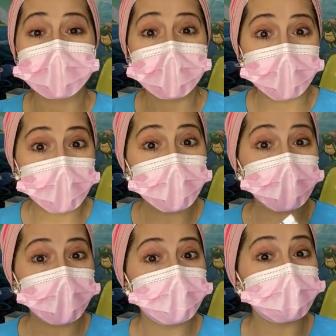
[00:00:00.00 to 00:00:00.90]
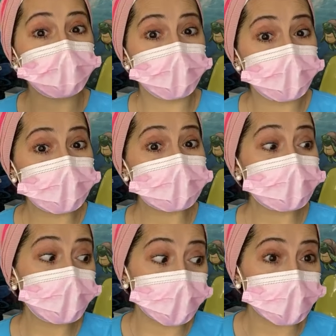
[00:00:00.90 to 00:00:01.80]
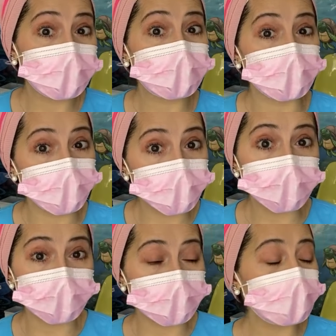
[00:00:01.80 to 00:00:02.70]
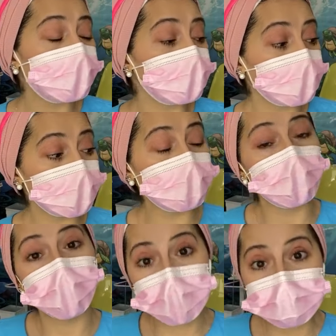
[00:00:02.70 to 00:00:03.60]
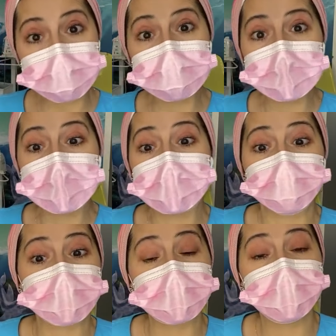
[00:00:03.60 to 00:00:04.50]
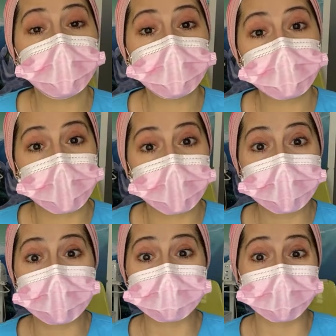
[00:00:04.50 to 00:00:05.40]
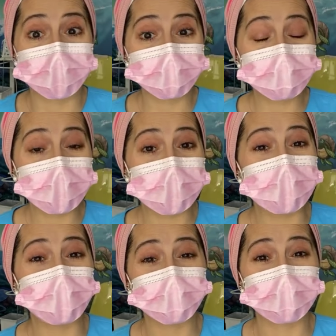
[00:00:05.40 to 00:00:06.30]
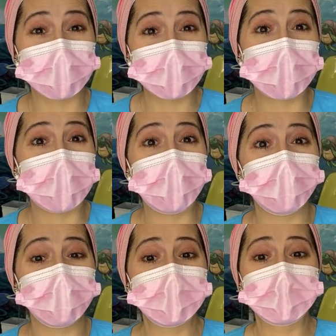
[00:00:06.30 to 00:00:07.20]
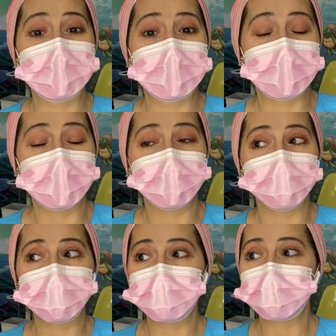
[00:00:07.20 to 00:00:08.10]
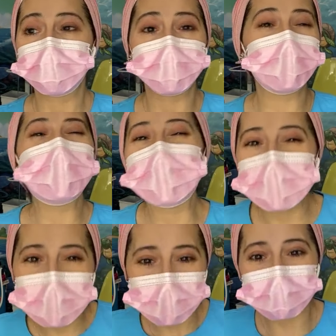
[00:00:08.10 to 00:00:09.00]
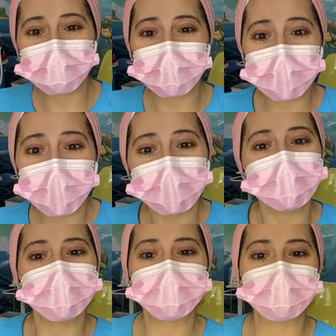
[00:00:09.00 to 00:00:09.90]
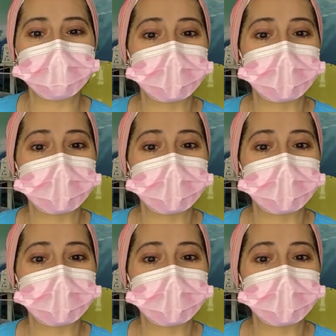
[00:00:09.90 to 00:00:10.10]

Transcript: there are other toothpaste in the market that you might would want, especially if your child has a lot of decay or they have weak teeth, we call them.